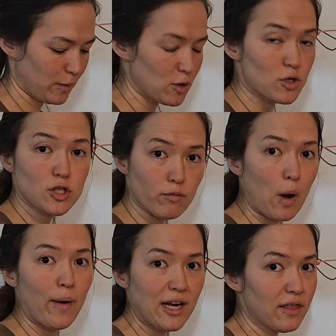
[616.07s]
When you just
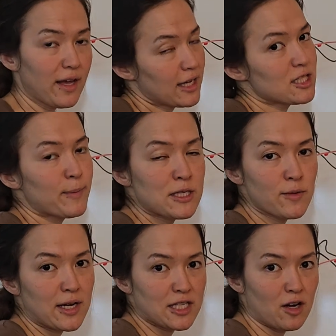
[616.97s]
throw anything, it spins
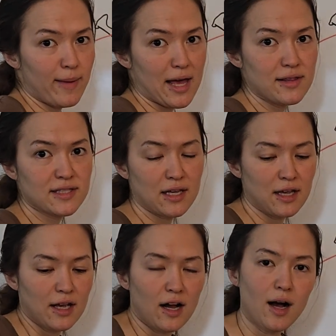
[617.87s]
around its center of mass.
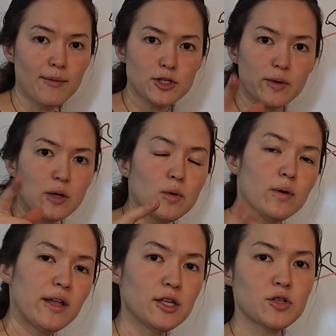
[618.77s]
There's a really
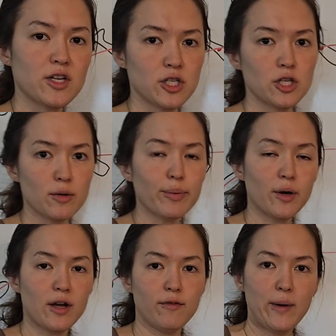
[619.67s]
cool illustration in your
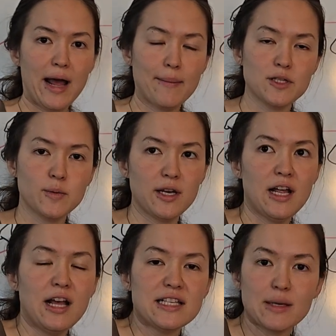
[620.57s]
book of what happens when
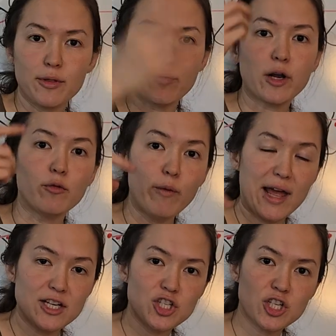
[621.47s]
someone's throwing a
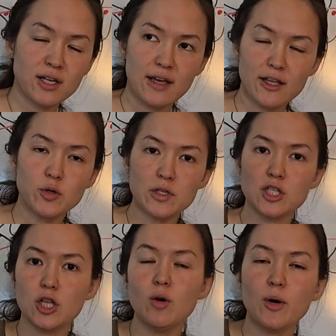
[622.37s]
wrench, and they do it in
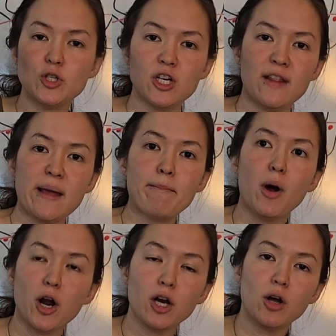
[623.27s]
slow motion, and they
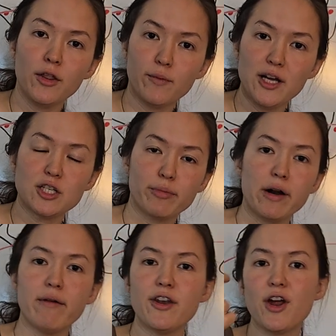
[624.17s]
mark on the wrench a
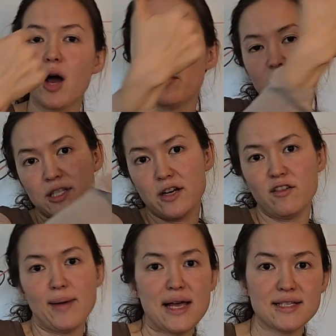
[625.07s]
bright red dot where the center
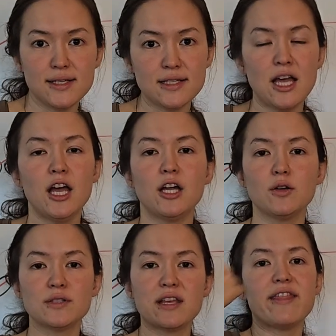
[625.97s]
of mass is. And
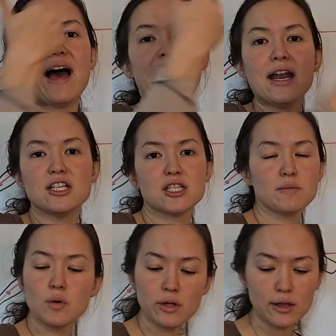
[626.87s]
you'll see that is
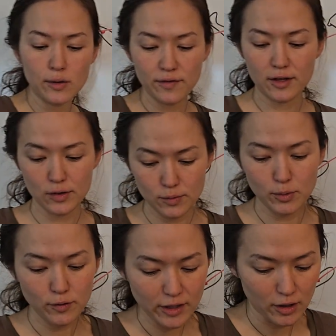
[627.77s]
smoothly
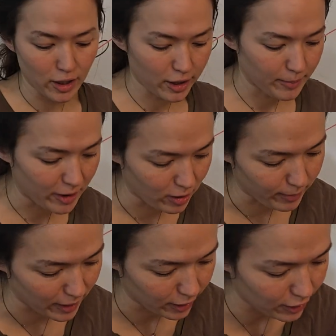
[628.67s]
moving along a parabolic